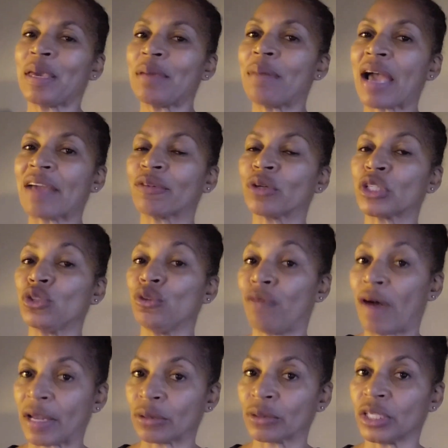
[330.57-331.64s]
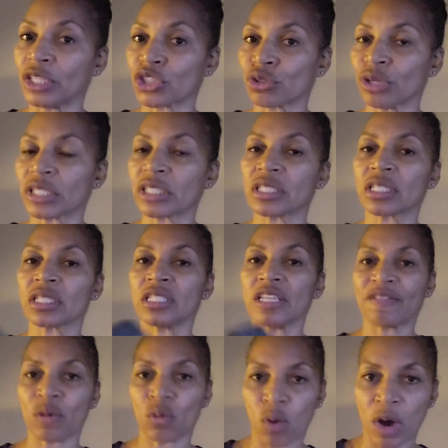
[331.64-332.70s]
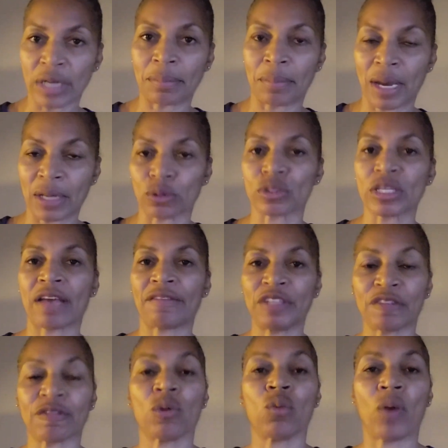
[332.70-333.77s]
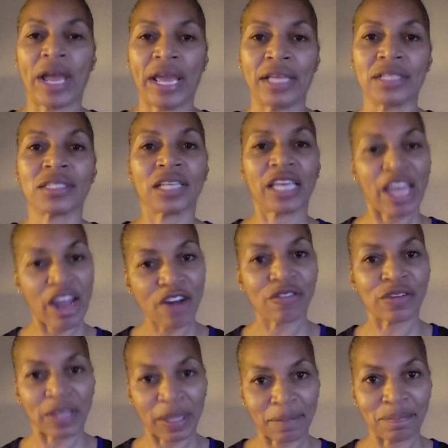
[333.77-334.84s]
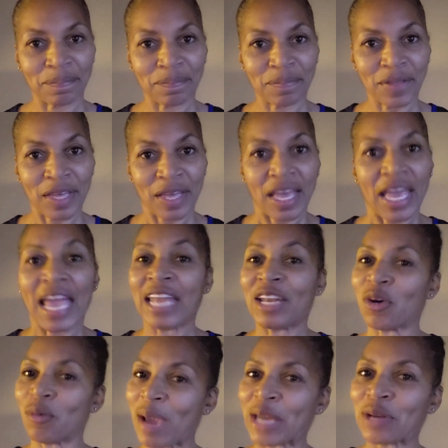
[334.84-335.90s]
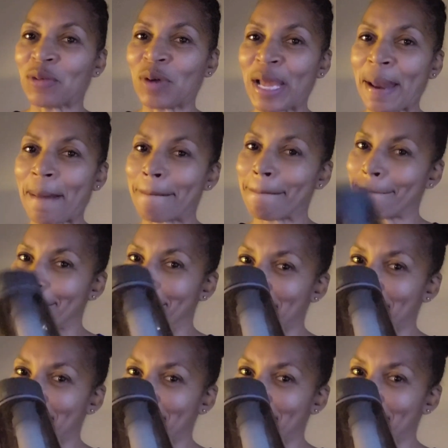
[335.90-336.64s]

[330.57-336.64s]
be mindful that you follow the instructions because different water bottles have different ways to care for them. And no matter what,